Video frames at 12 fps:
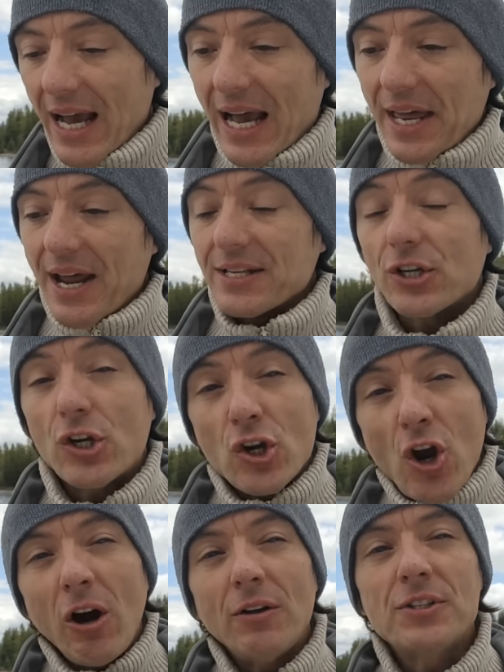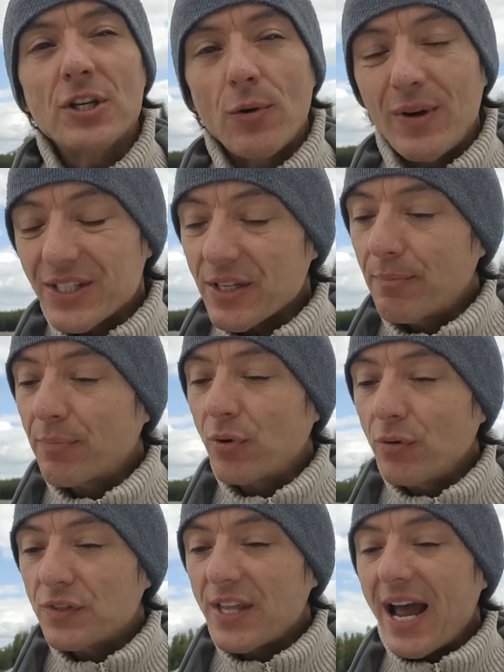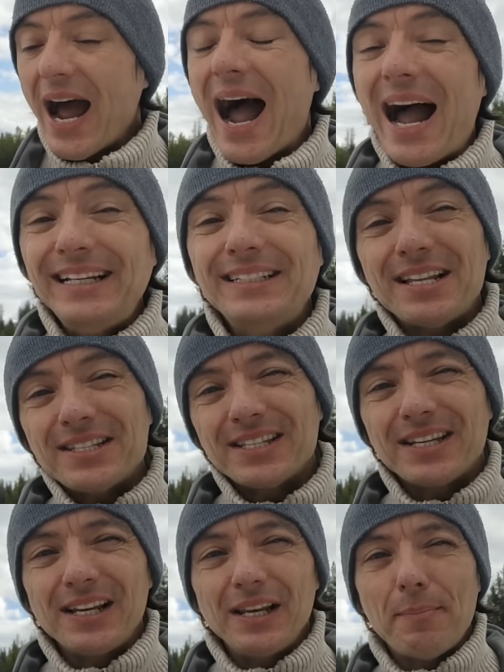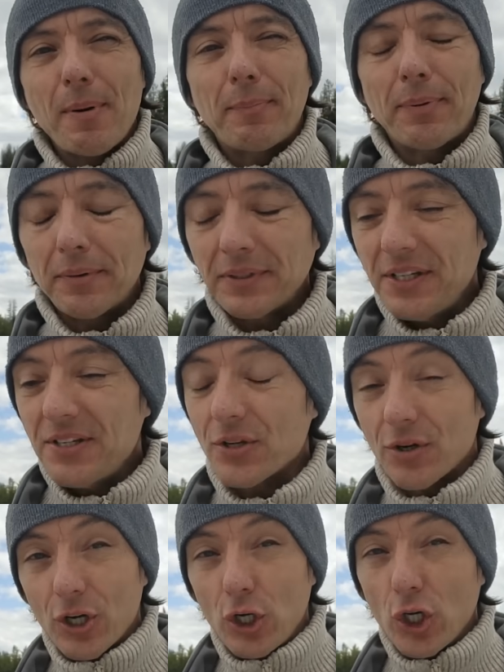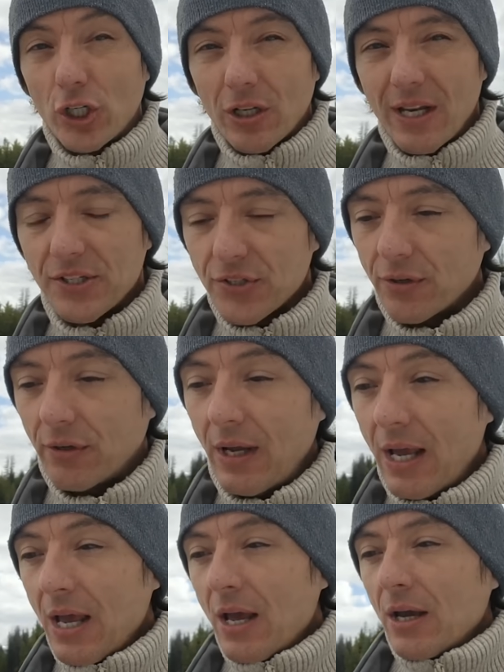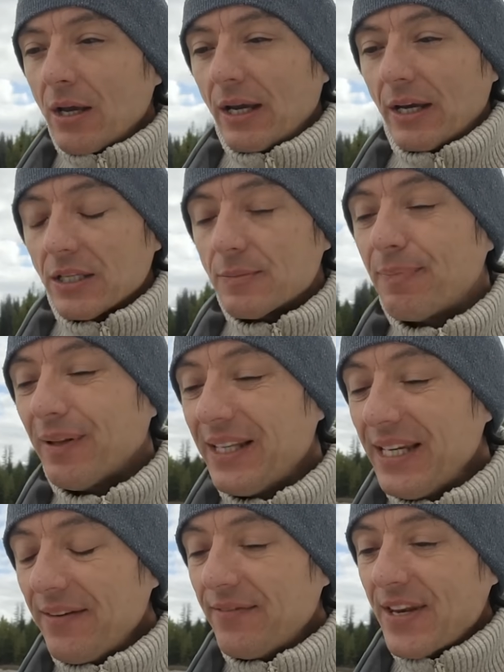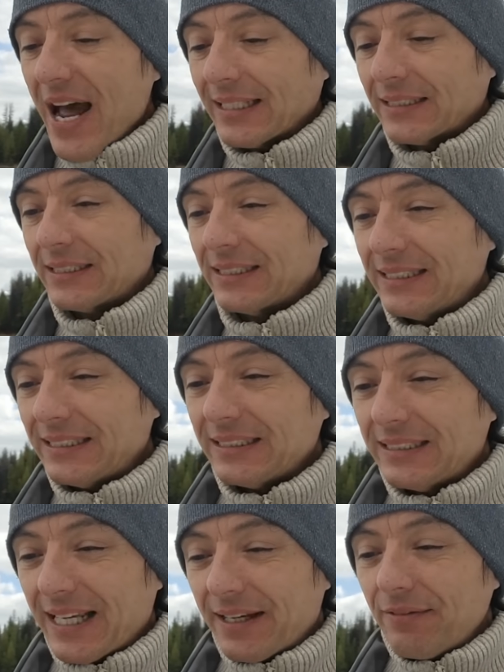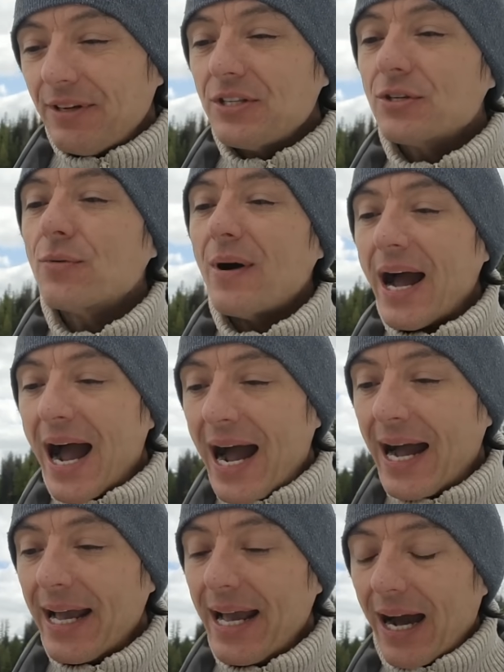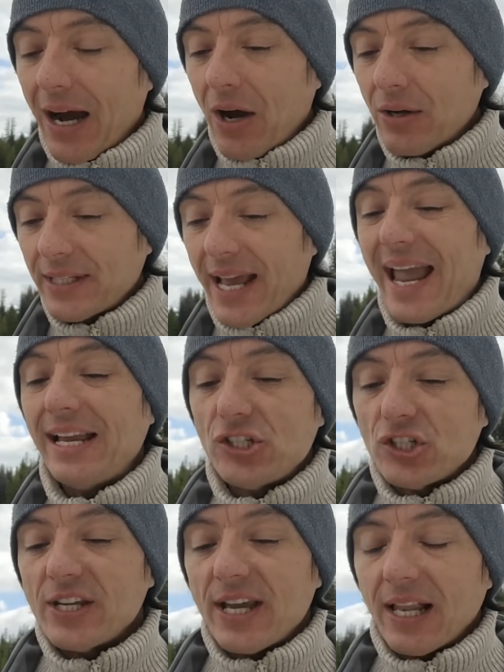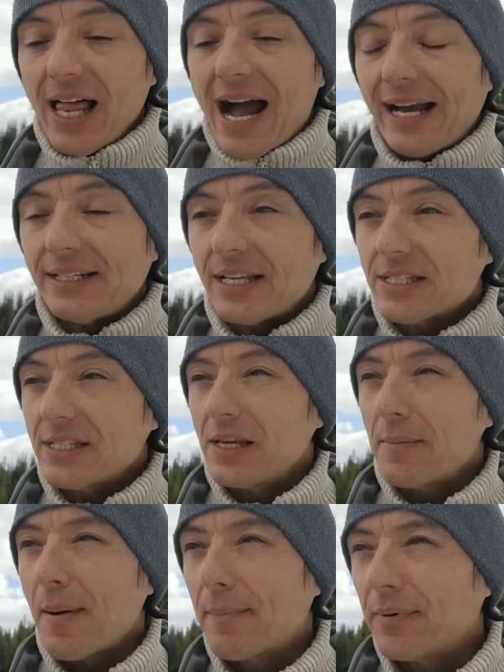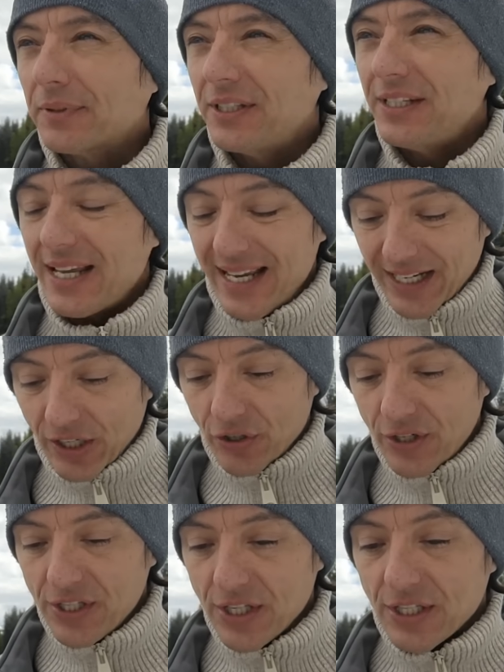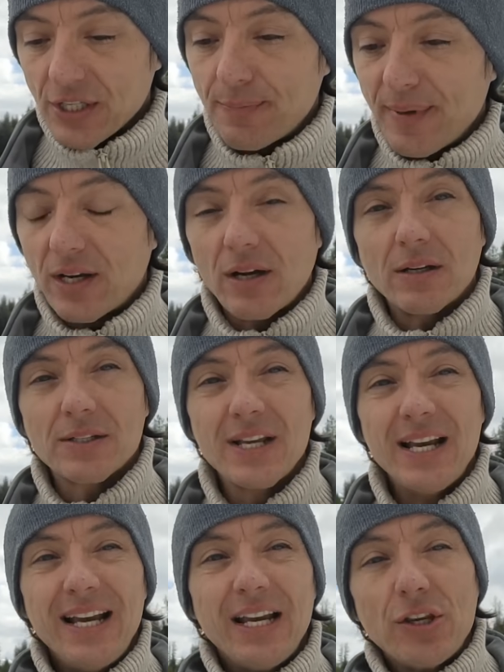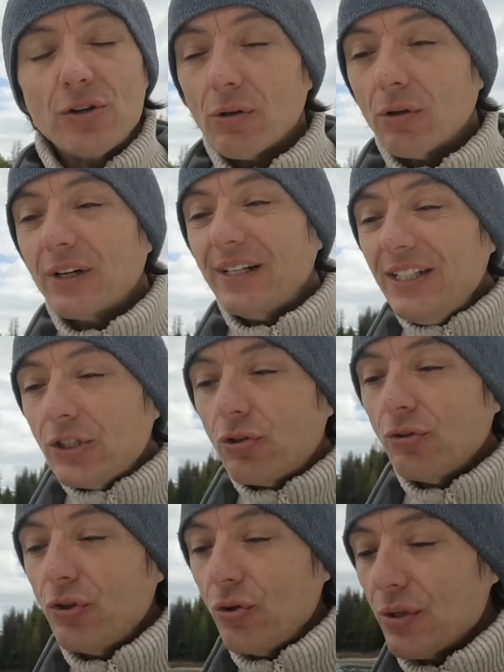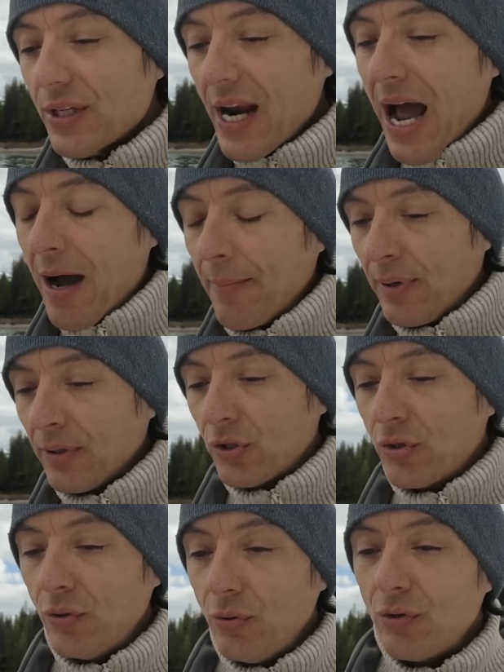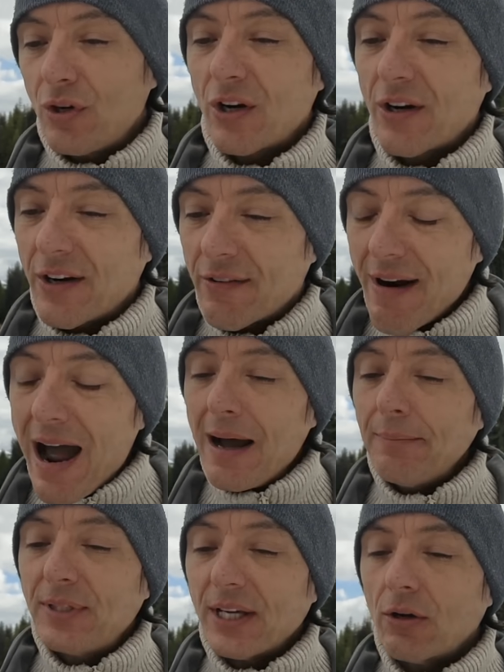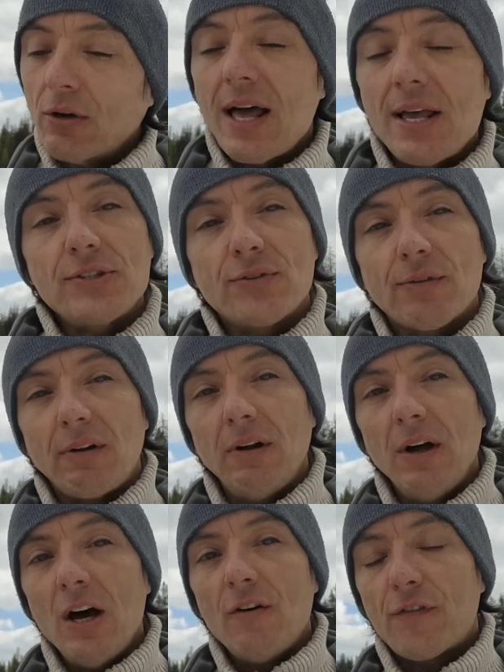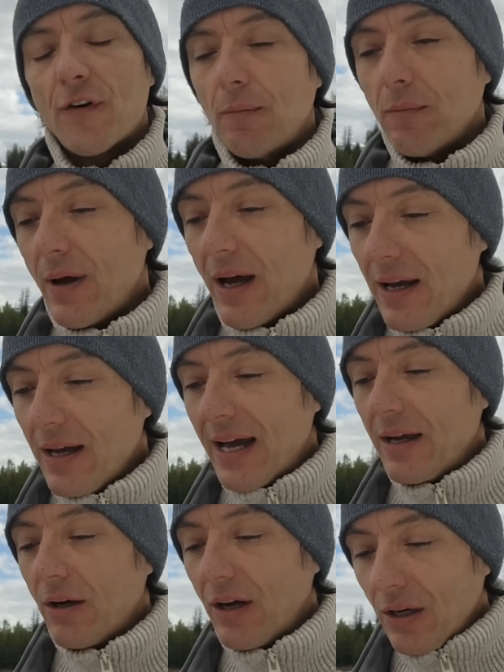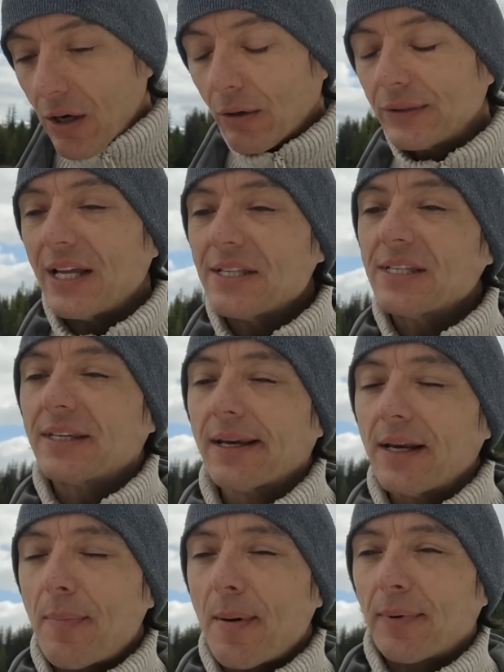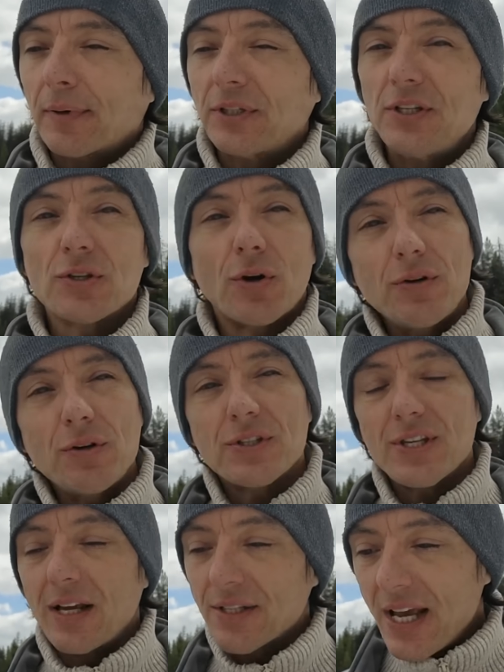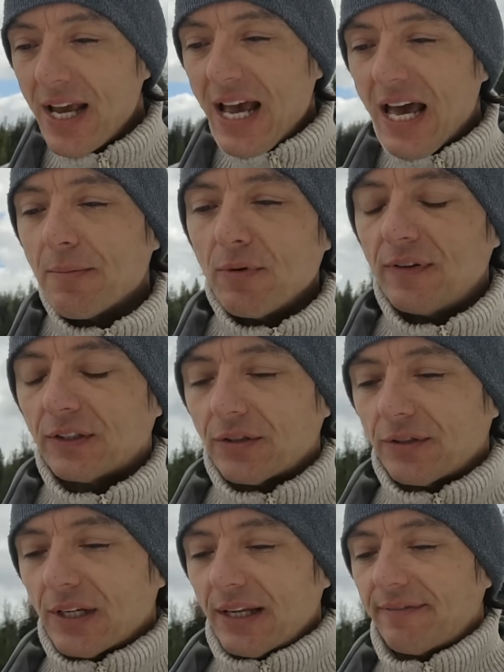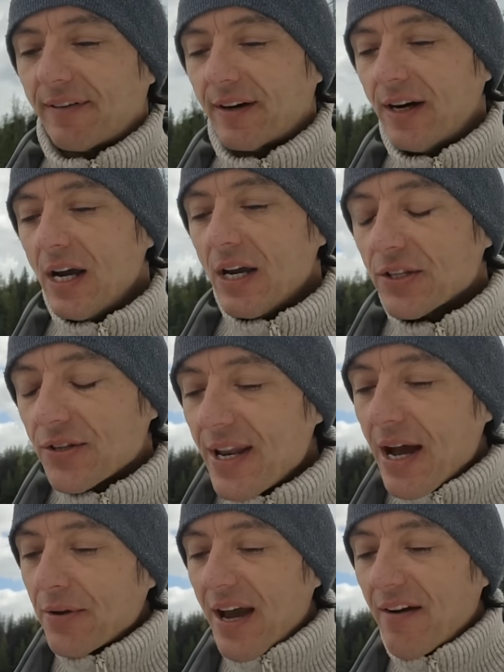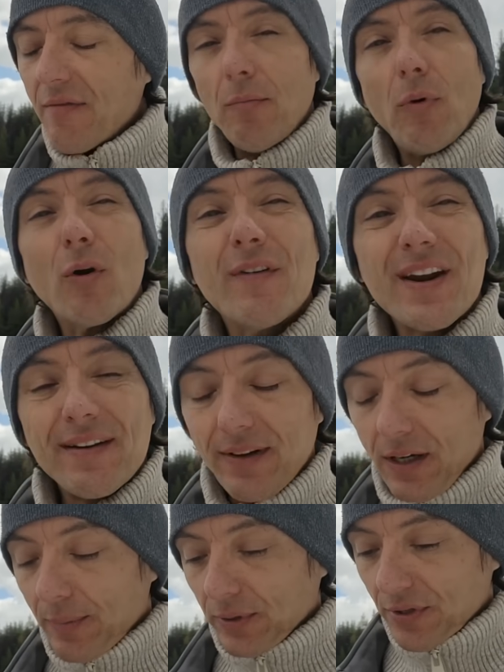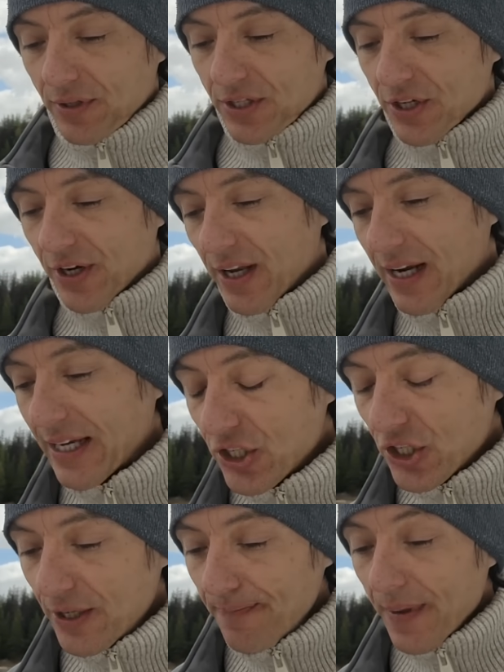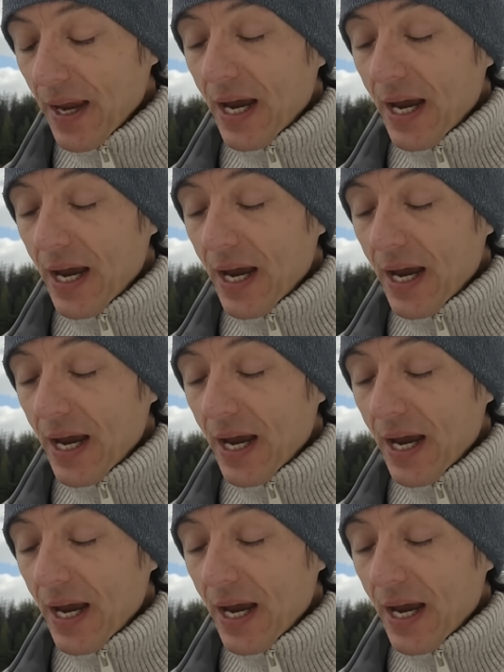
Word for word: And as a consequence, improves the high density lipoproteins or good cholesterol. It is believed that the reason why high the HDL, high density lipoprotein, increases is because you no longer need to use it up to grab the cholesterol from low density lipoproteins or your cells and move it to the liver. So now you have more of it available to the circulation.